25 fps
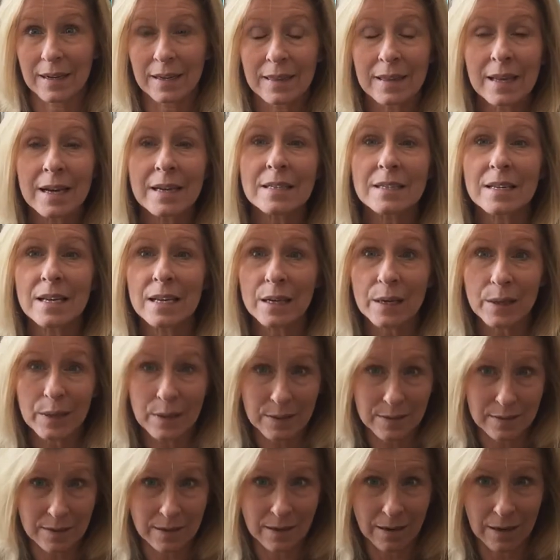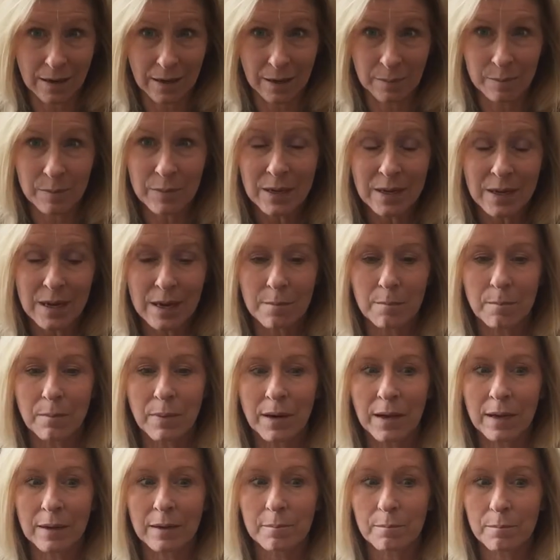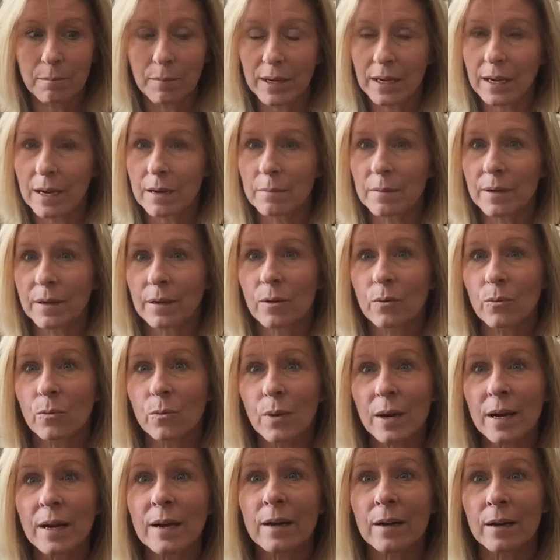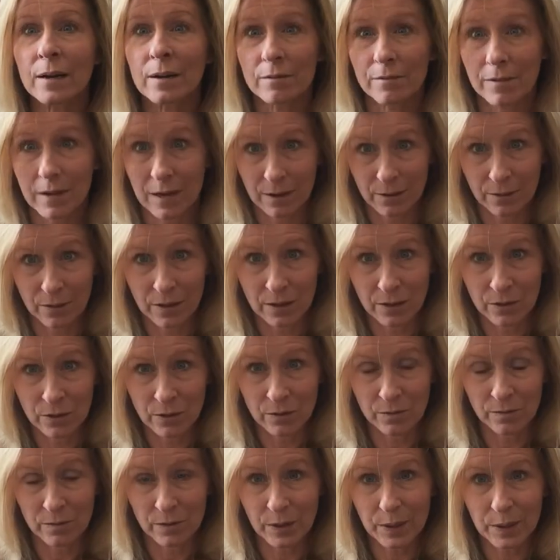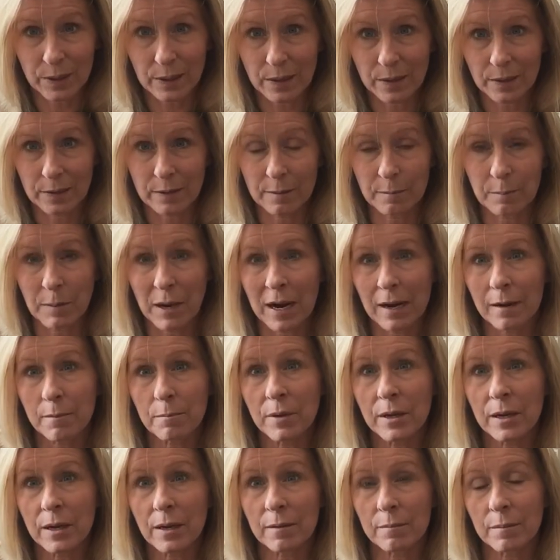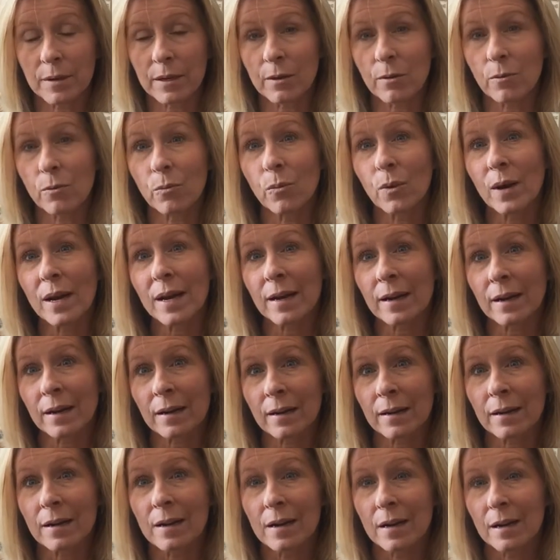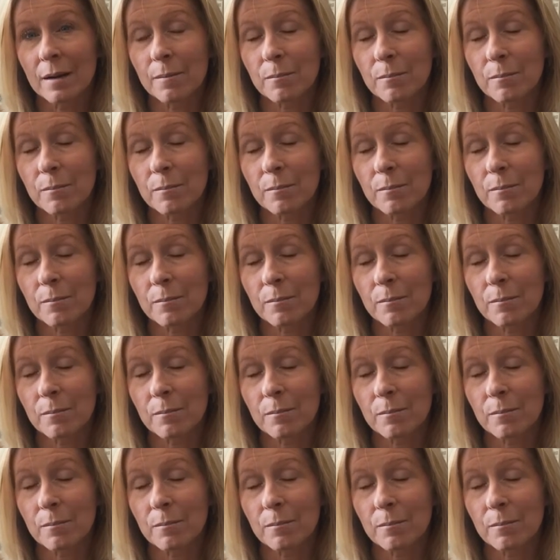And that takes time, but becoming aware of how the universe has your back, becoming aware,